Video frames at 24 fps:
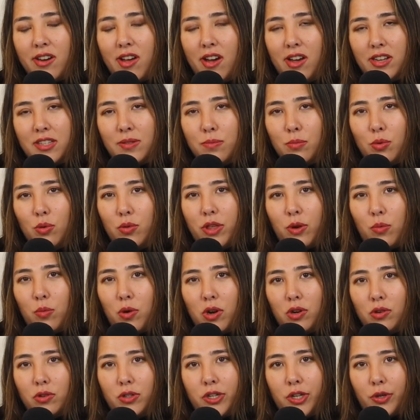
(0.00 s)
last more than
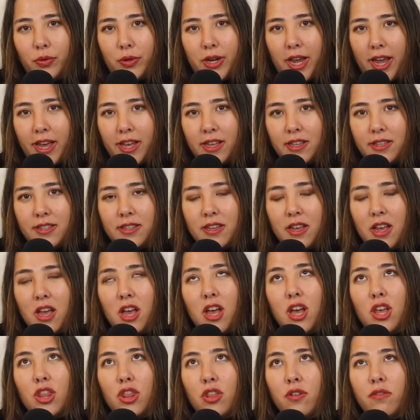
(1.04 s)
1 or 2 dates.
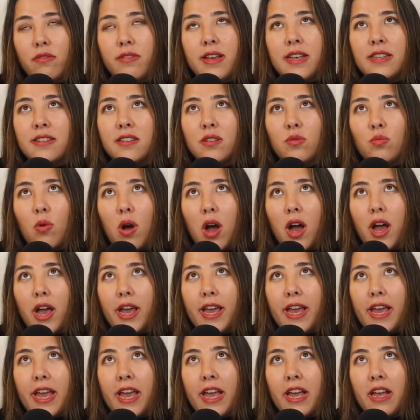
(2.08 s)
The reason
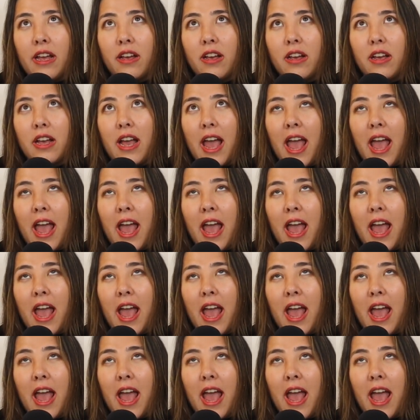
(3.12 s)
why it